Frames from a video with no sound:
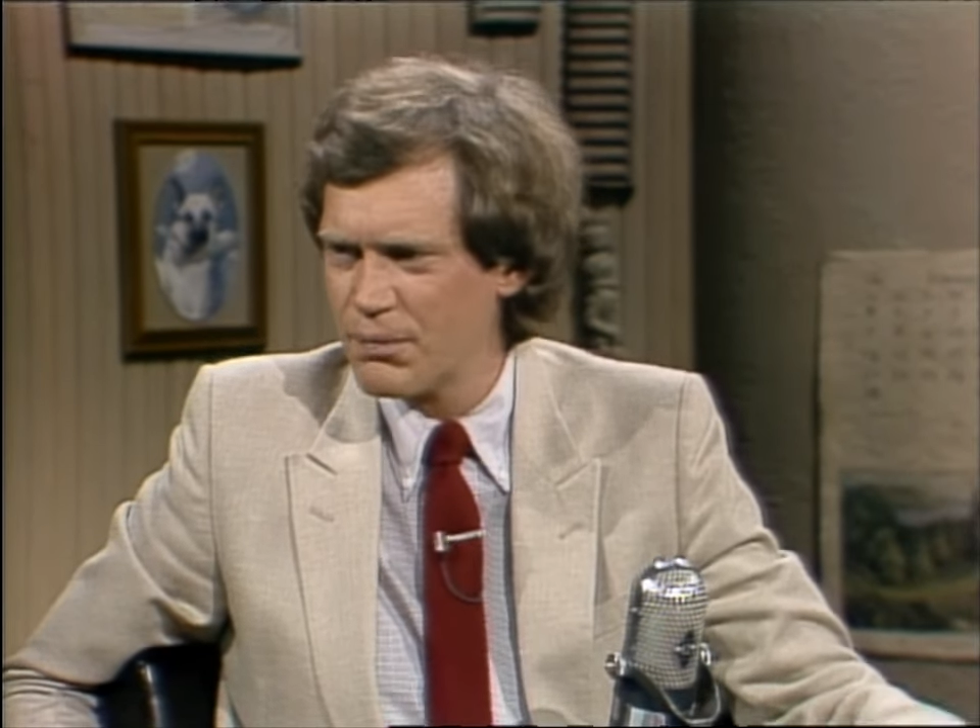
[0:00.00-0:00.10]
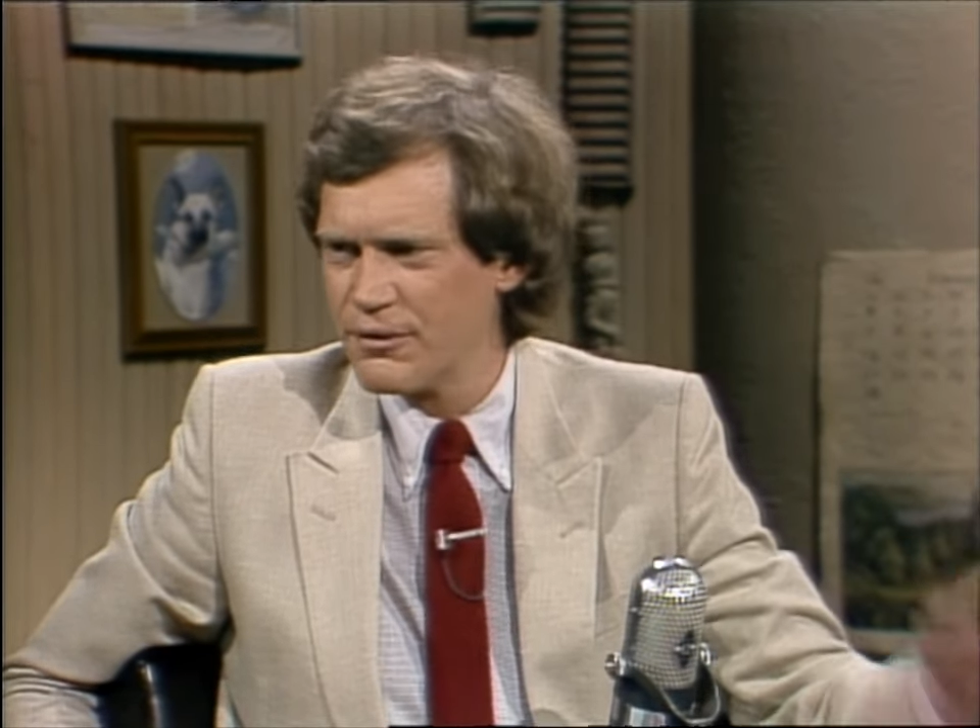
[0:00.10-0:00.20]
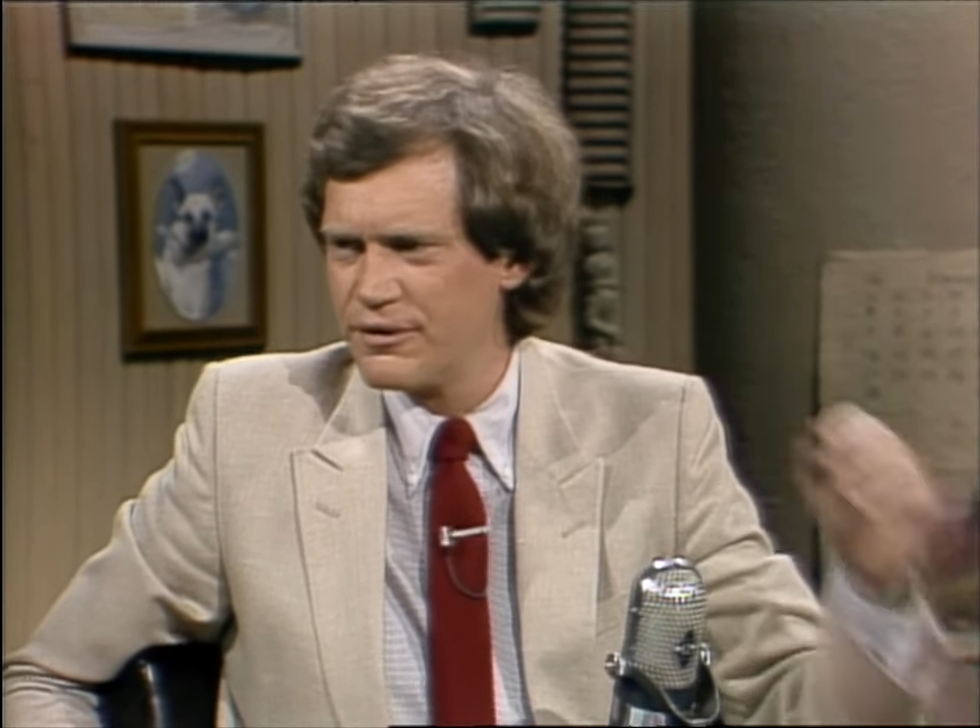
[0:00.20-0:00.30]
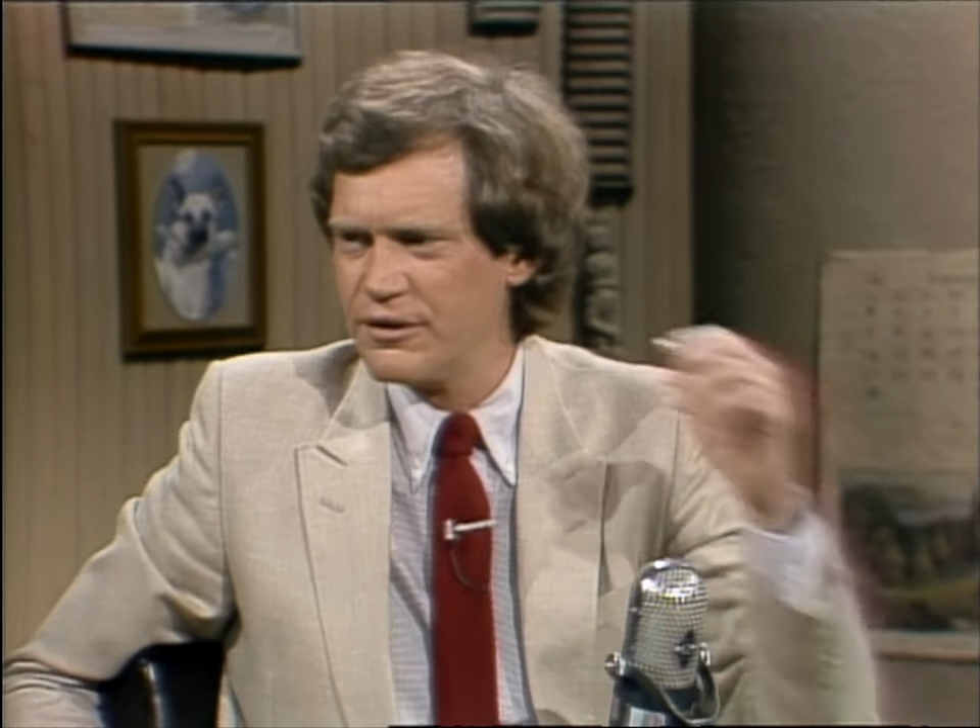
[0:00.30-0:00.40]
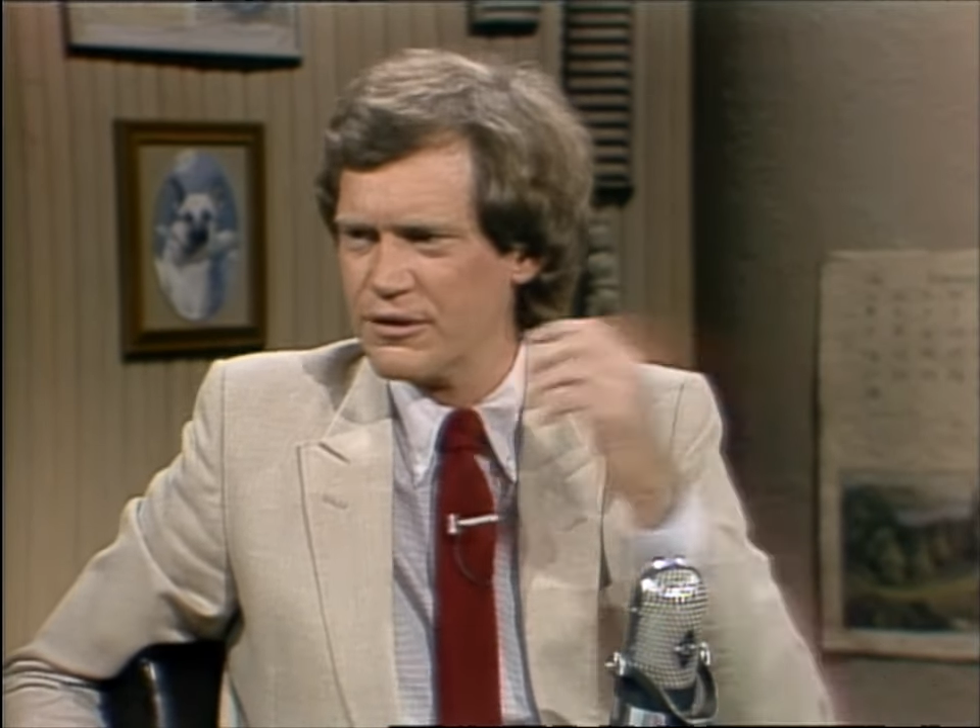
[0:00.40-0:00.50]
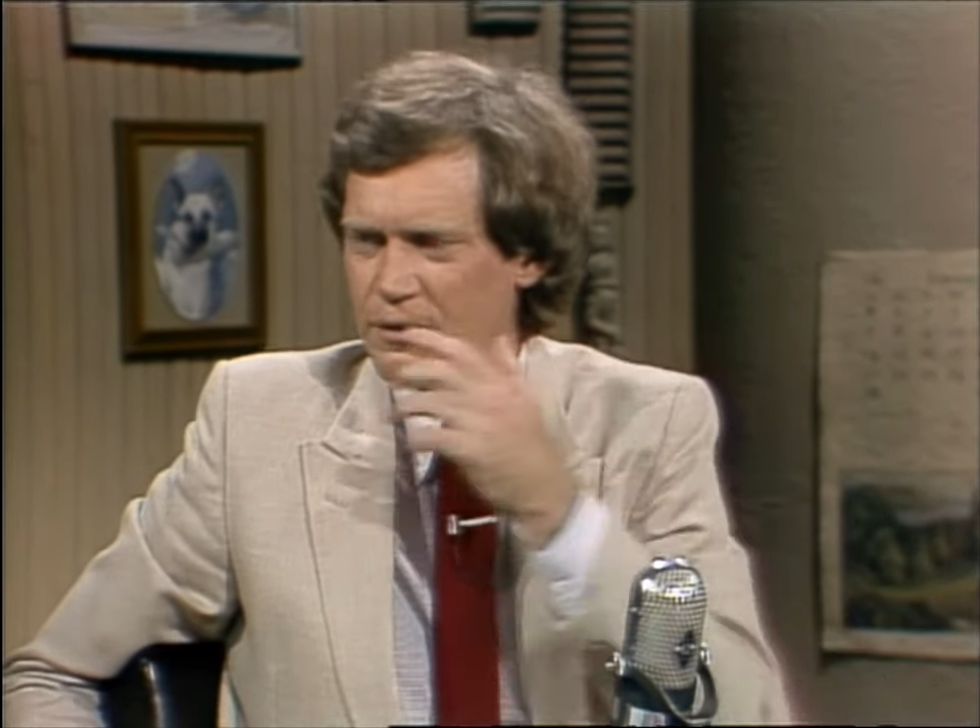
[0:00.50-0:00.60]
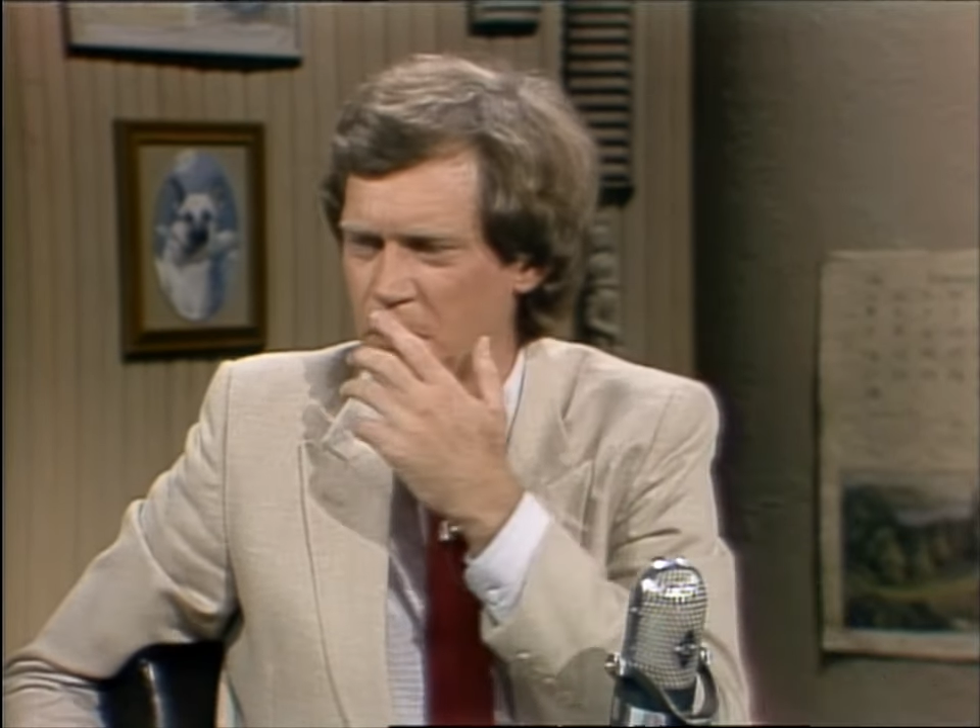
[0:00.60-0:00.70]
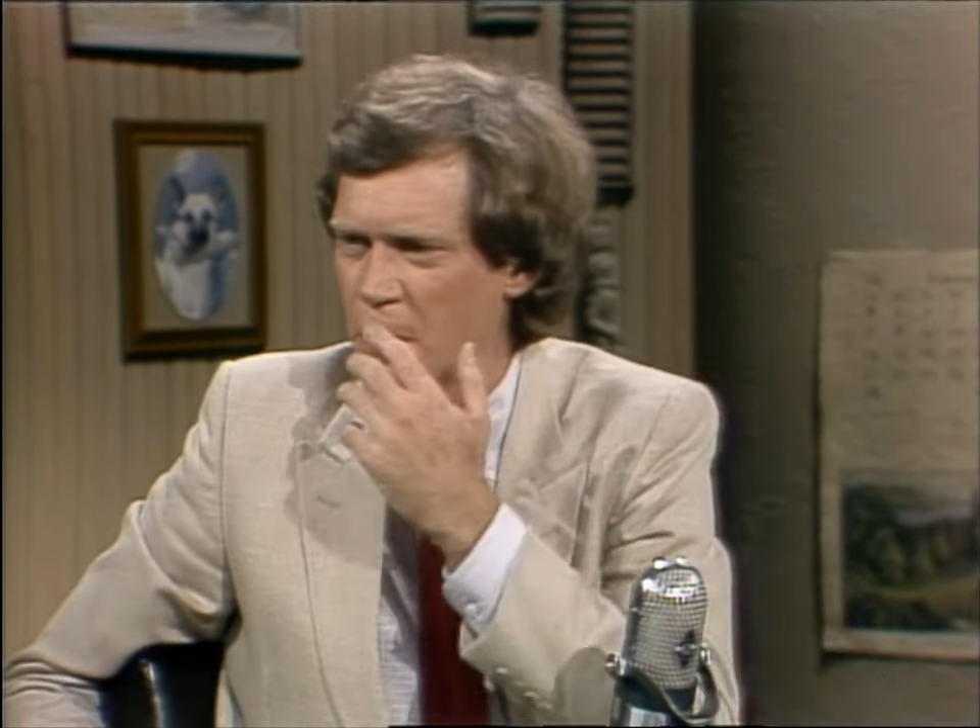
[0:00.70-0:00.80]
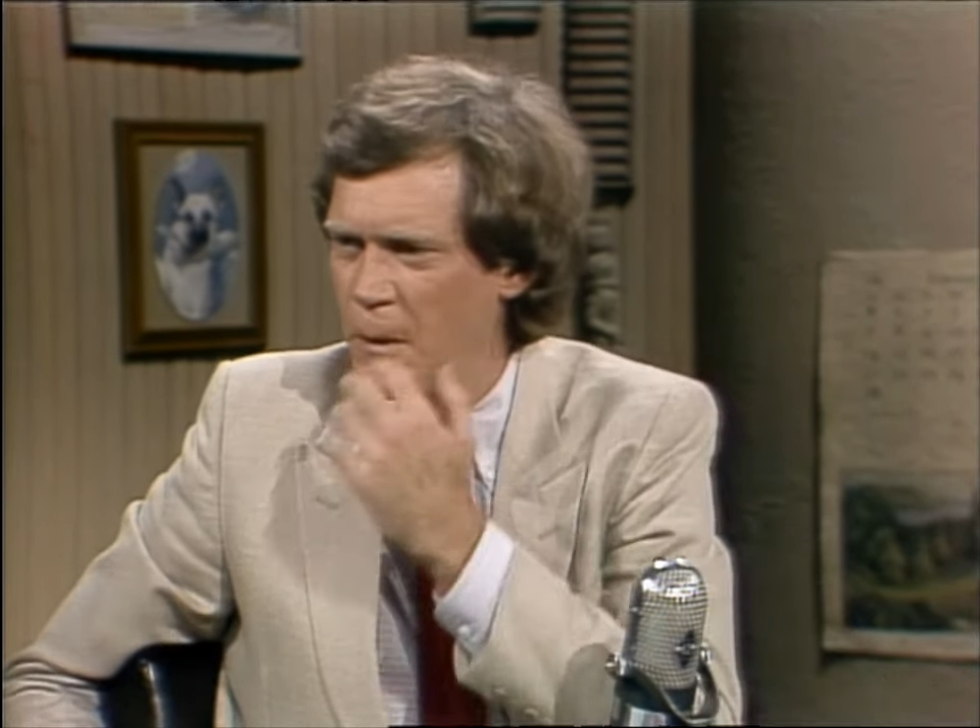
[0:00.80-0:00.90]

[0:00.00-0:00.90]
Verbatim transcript: procedure? No,